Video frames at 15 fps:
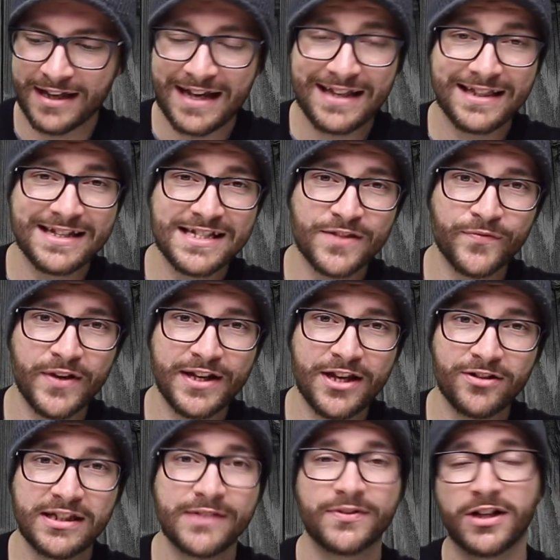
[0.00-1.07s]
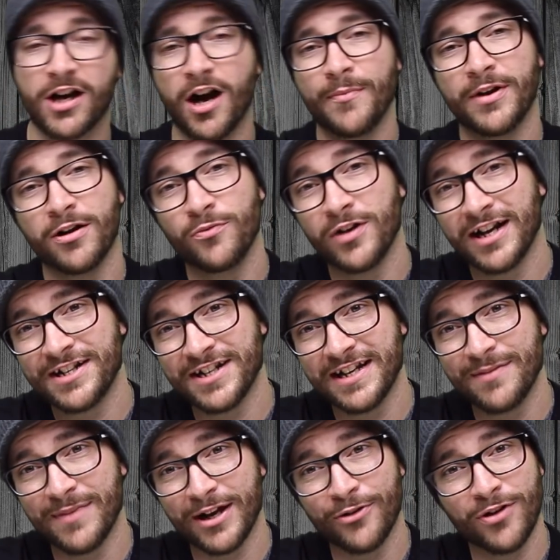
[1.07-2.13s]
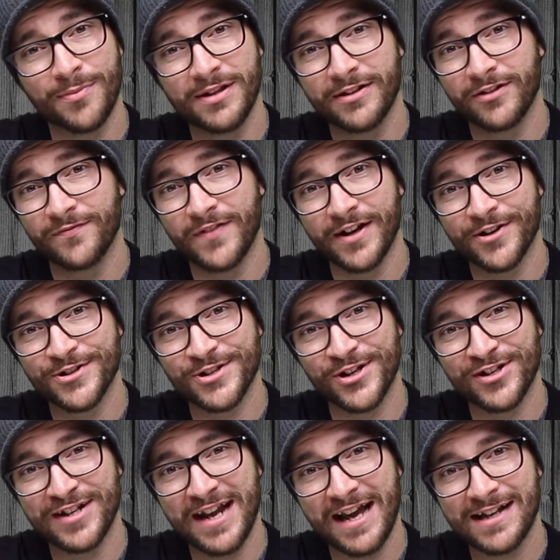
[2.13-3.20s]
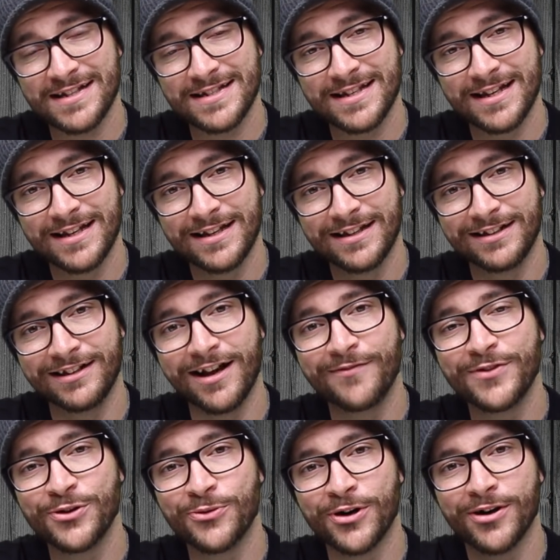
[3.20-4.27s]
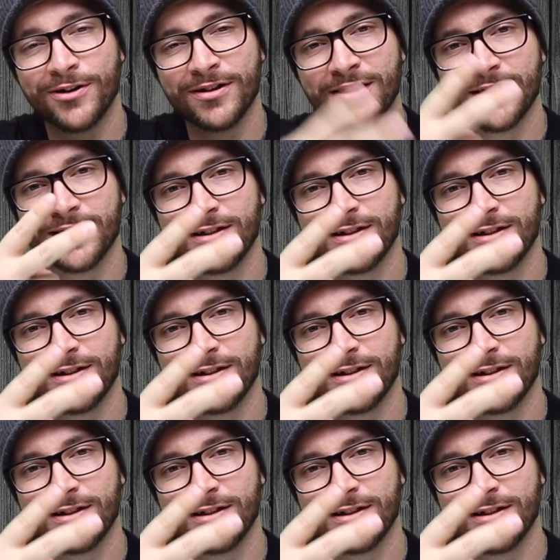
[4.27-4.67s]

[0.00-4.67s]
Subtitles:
Like this video, leave a comment on what I should get my grubby little fingers on next. Love you all.